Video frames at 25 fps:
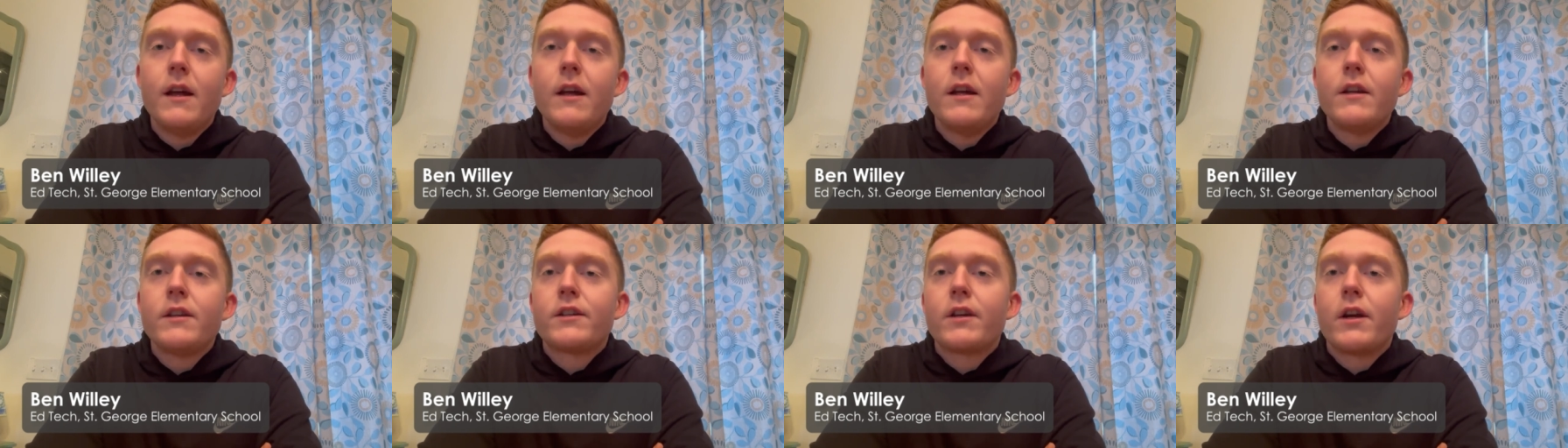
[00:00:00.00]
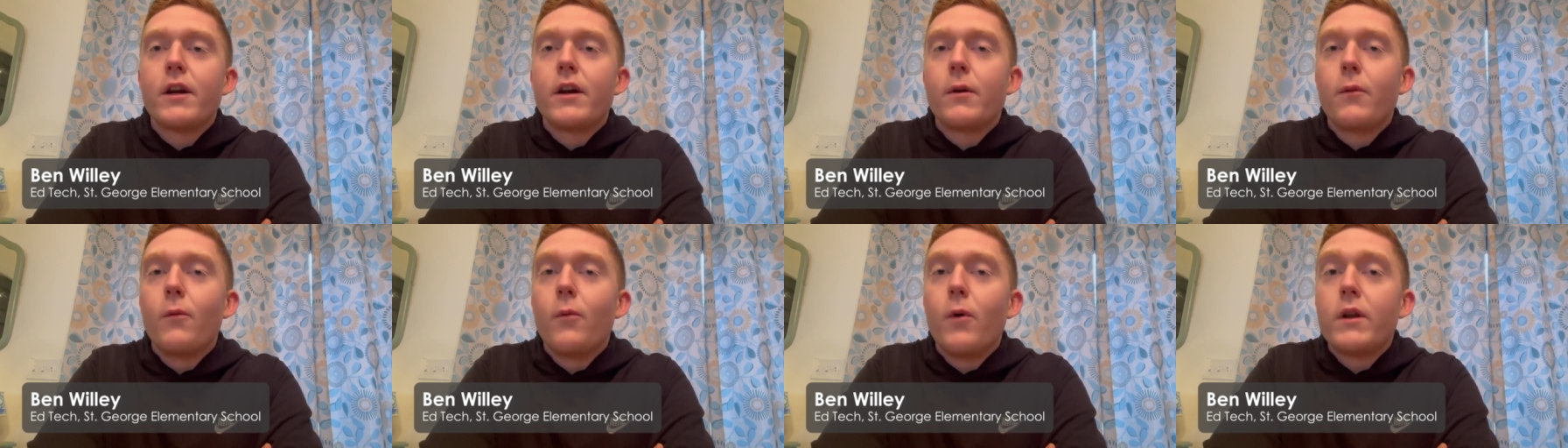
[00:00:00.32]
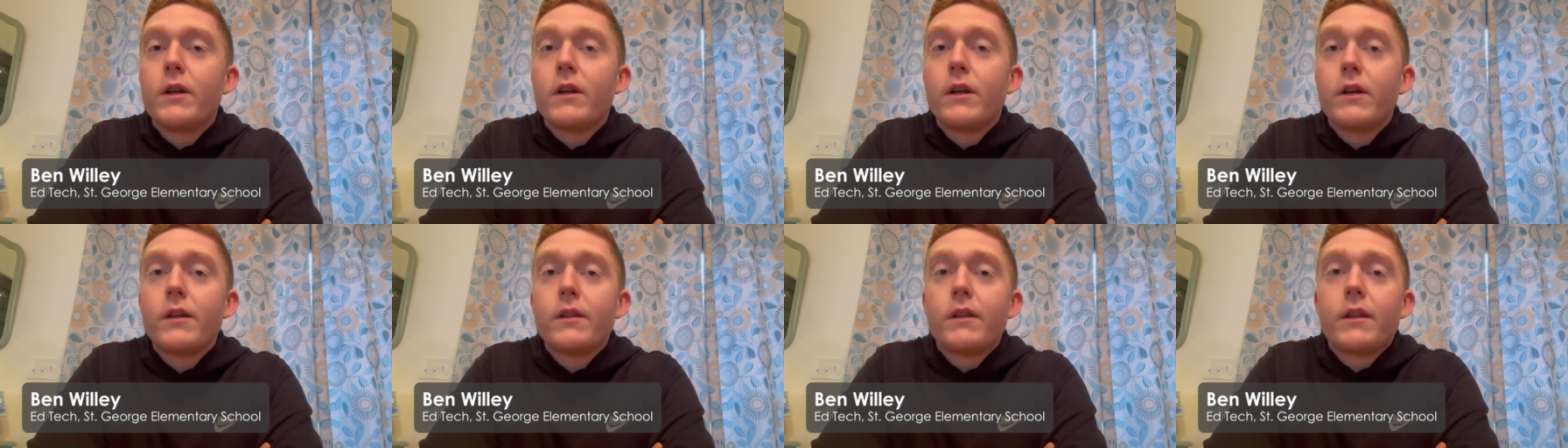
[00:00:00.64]
sharing
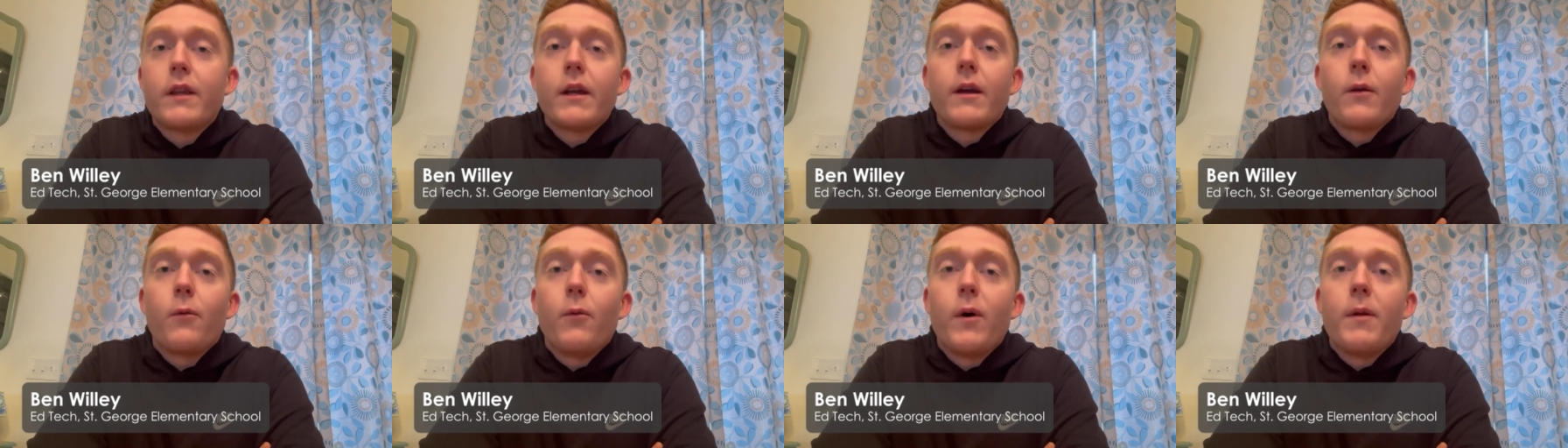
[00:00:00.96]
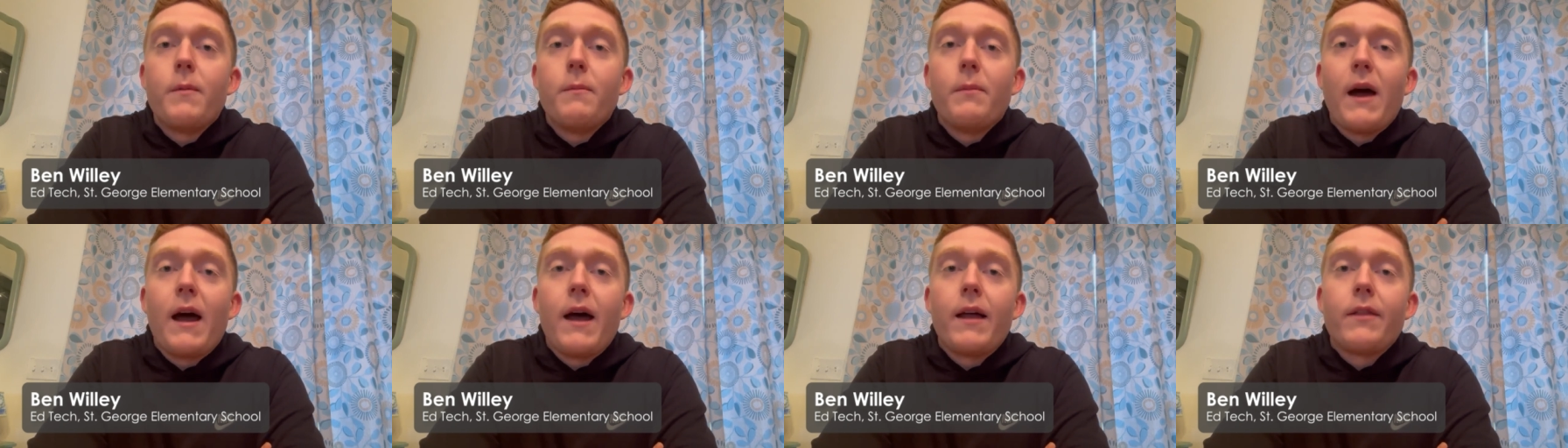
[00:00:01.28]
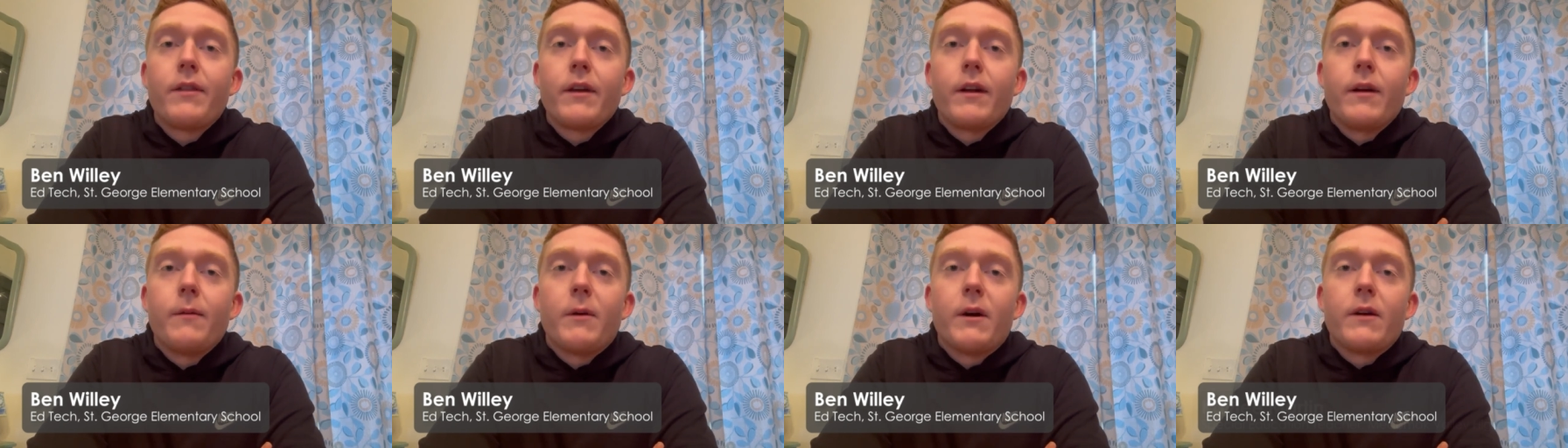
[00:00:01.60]
one good thing and one bad
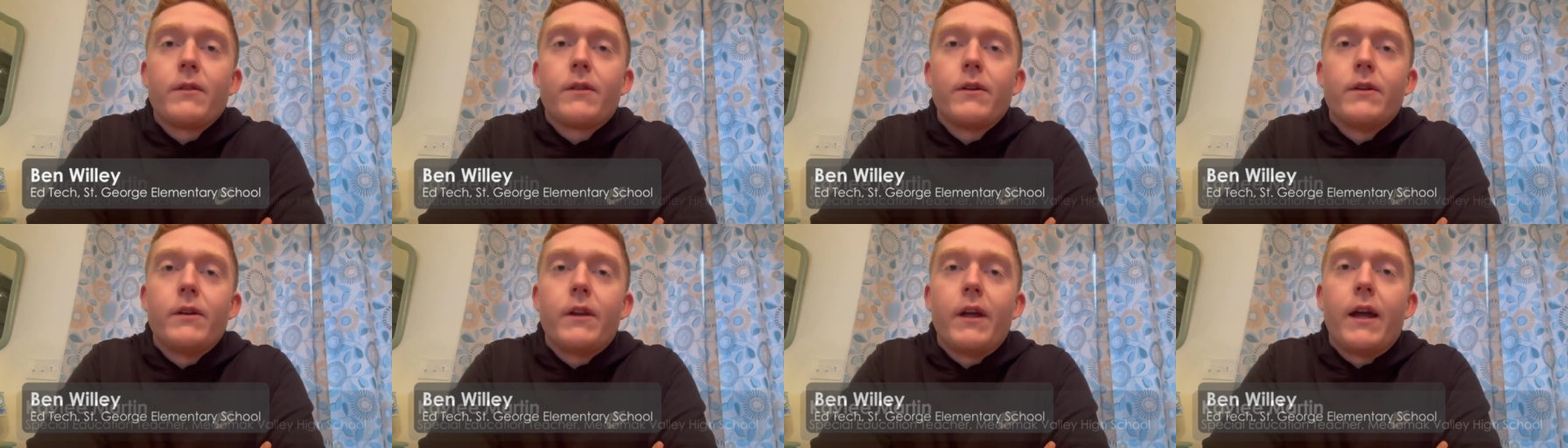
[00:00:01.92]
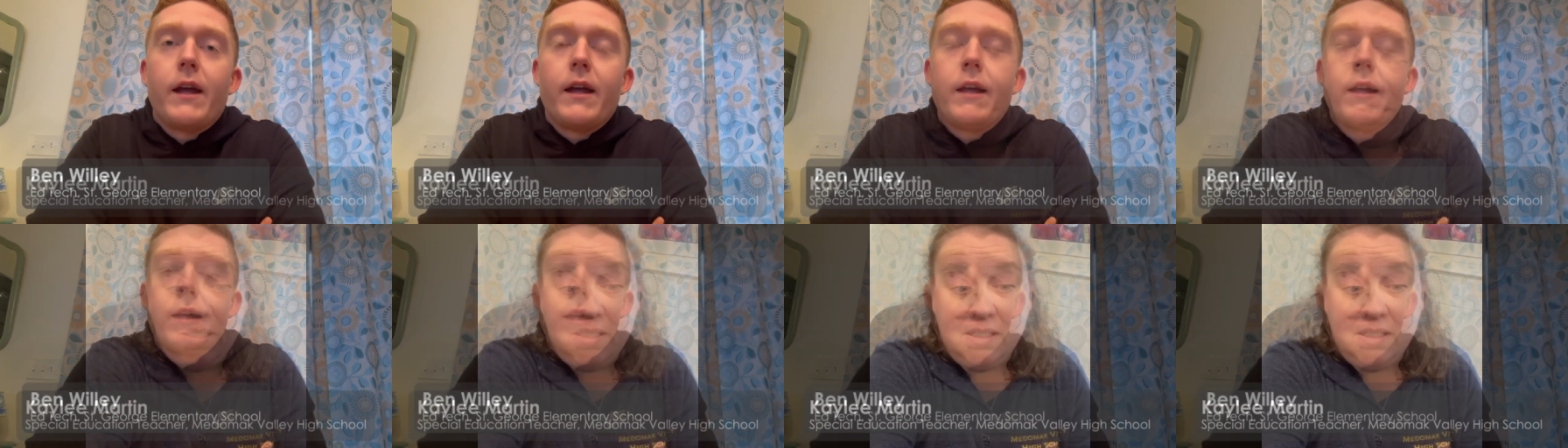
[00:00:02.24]
thing about their day.